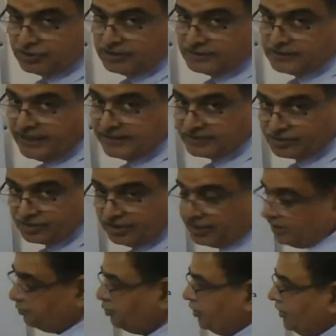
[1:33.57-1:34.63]
this is the extra
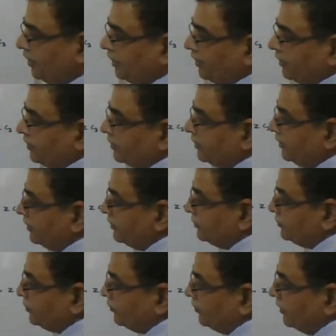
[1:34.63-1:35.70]
term you are taking.
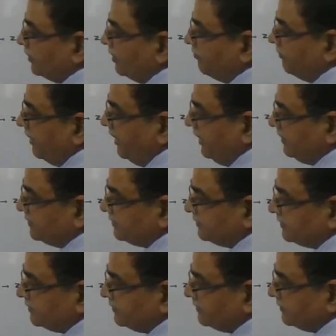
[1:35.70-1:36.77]
So it will come
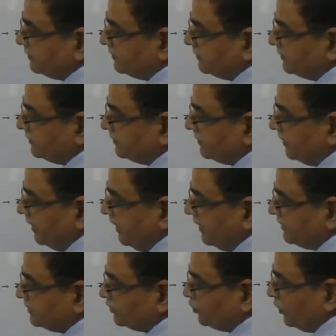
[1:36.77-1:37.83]
x,
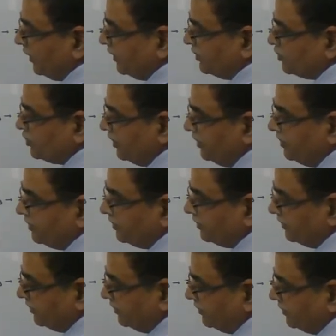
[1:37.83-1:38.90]
x, y, z,
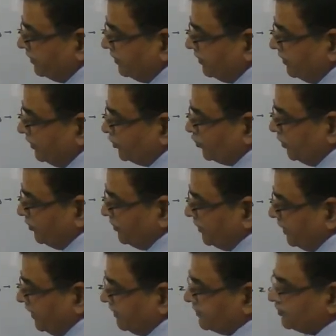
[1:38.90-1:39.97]
it will be
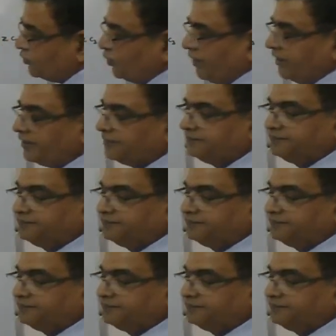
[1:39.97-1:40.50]
x square.